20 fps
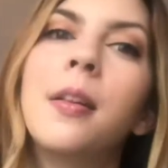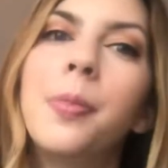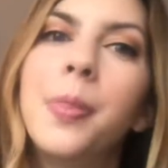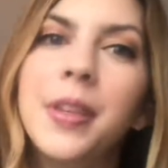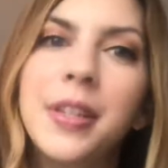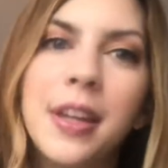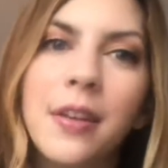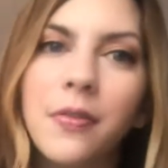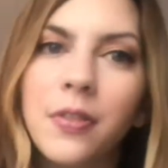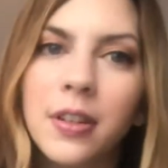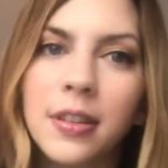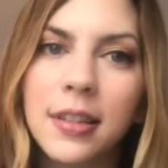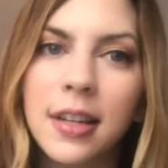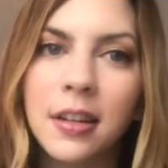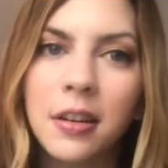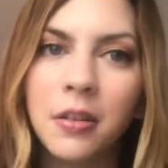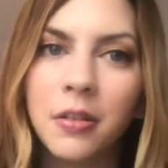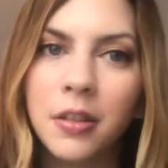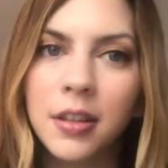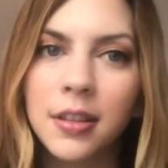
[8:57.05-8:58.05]
The difference I
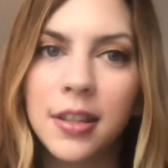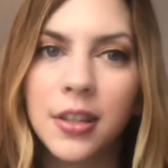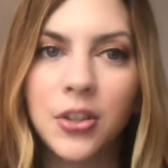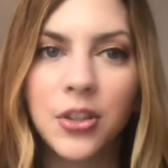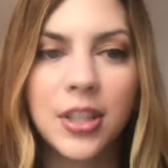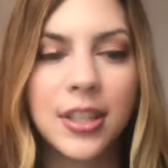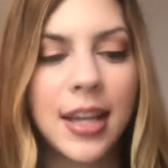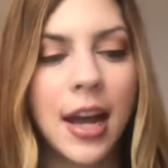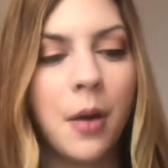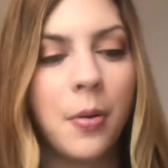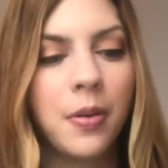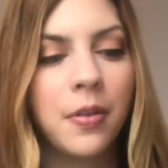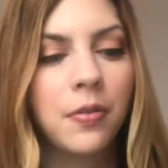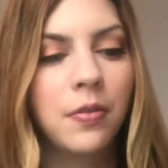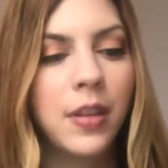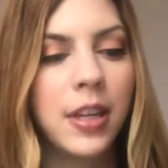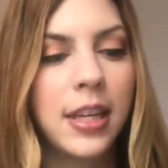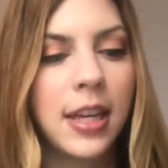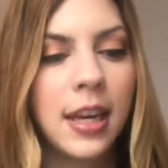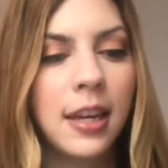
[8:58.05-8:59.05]
notice is just that one
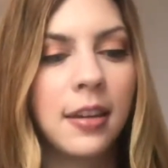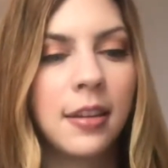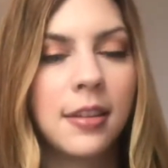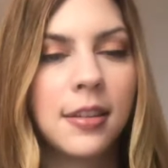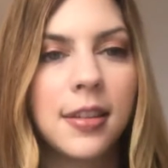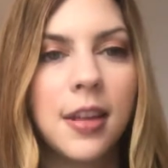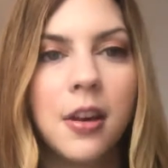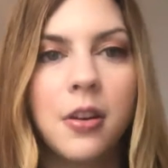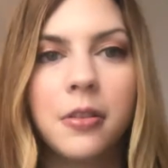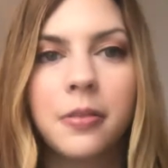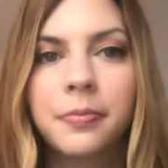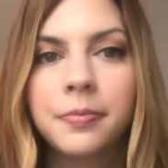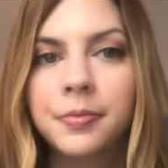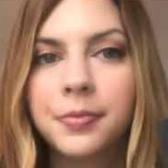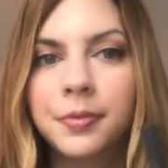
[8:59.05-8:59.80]
flaking. So